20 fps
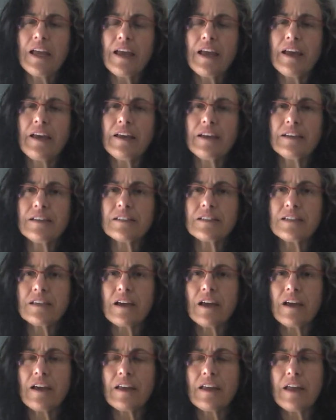And
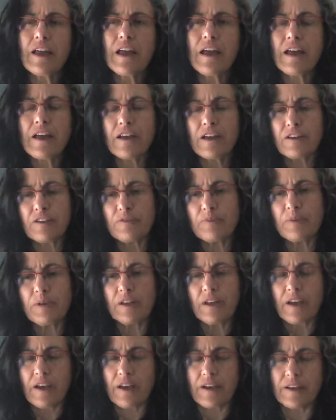I have
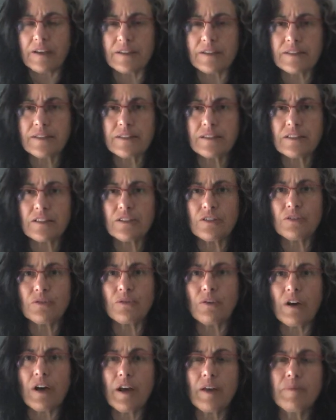been asked,
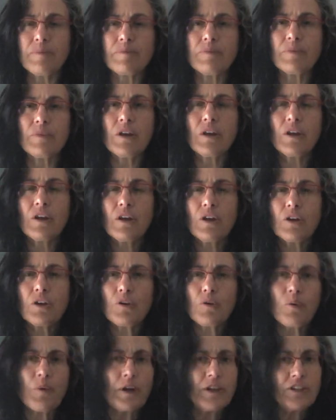I'm
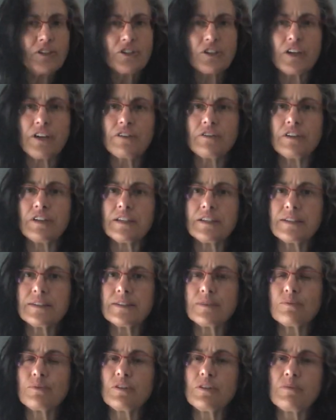quite
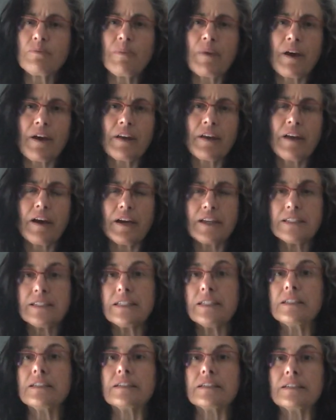generous with my
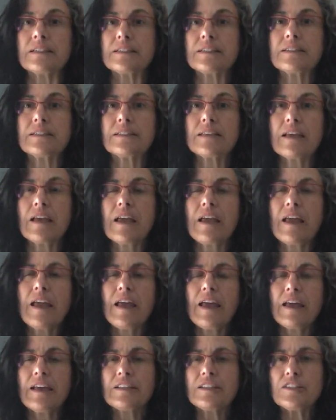ideas.
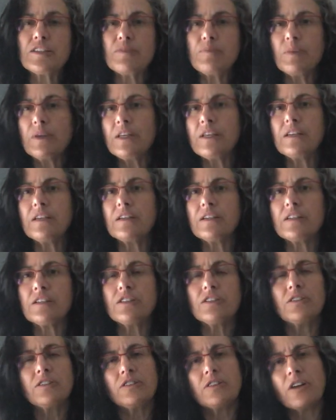And to me,
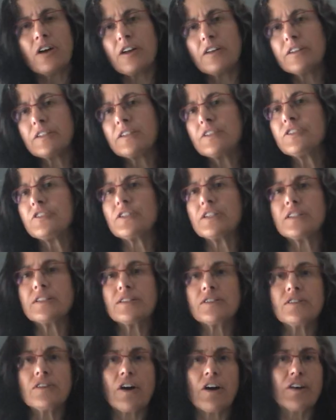knowledge
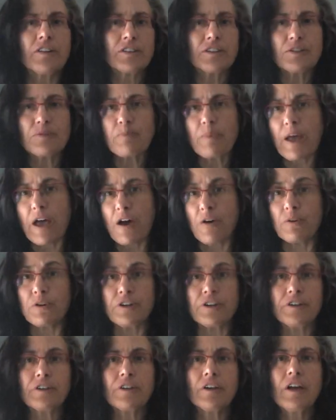is not
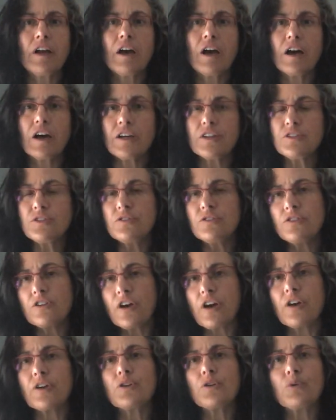power. I do
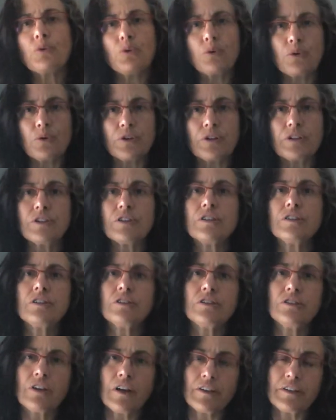not hoard
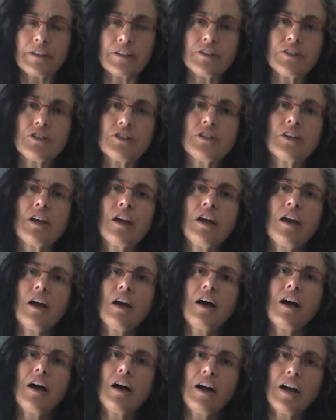knowledge.
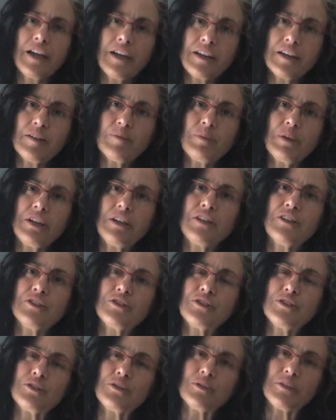I am here
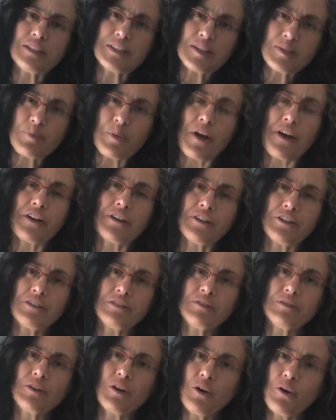to inspire,
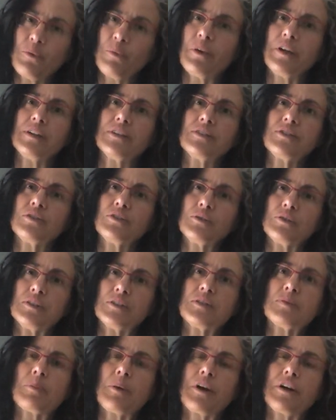always to
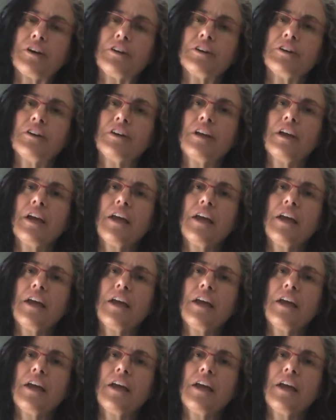inspire.